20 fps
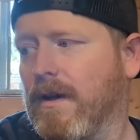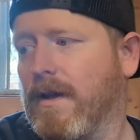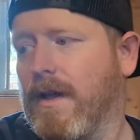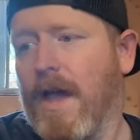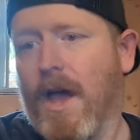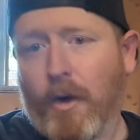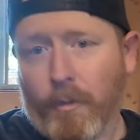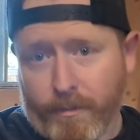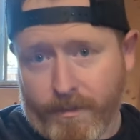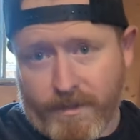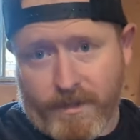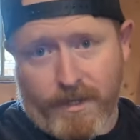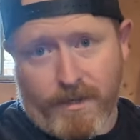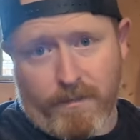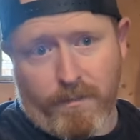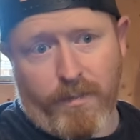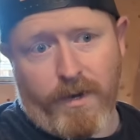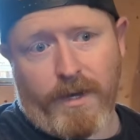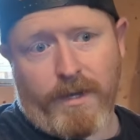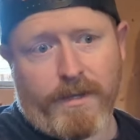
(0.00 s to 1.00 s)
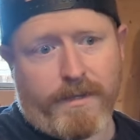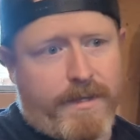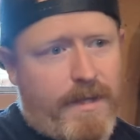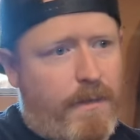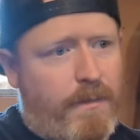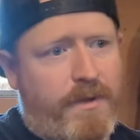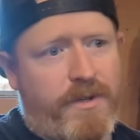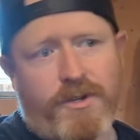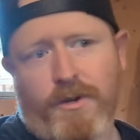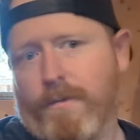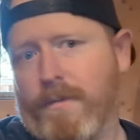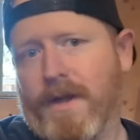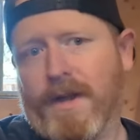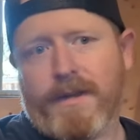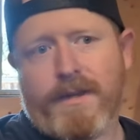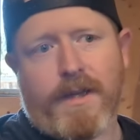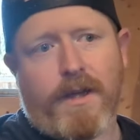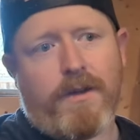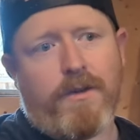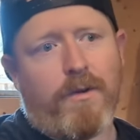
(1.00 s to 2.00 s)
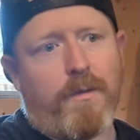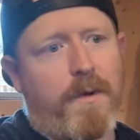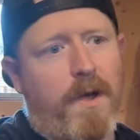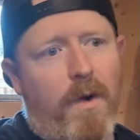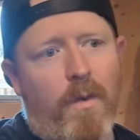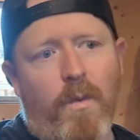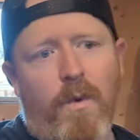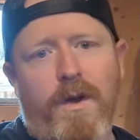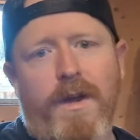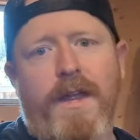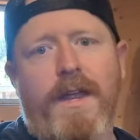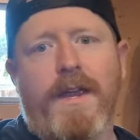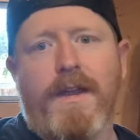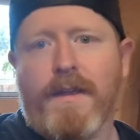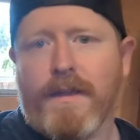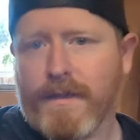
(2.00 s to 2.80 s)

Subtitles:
help to bring the temperature back down to about 180,